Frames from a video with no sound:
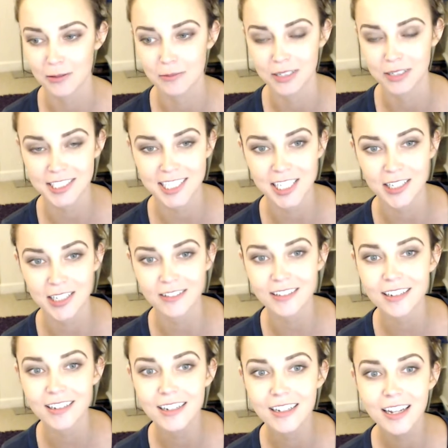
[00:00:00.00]
but it's cute.
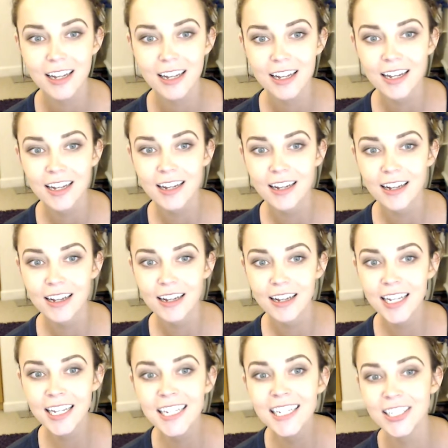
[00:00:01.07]

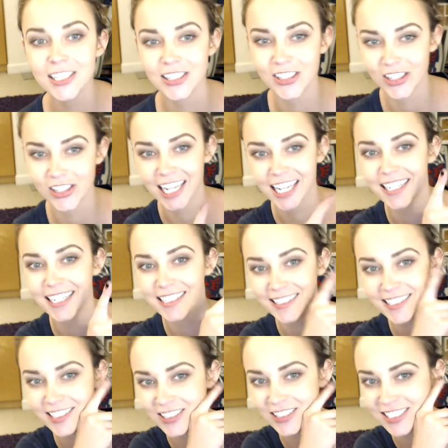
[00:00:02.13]
He's shaking his little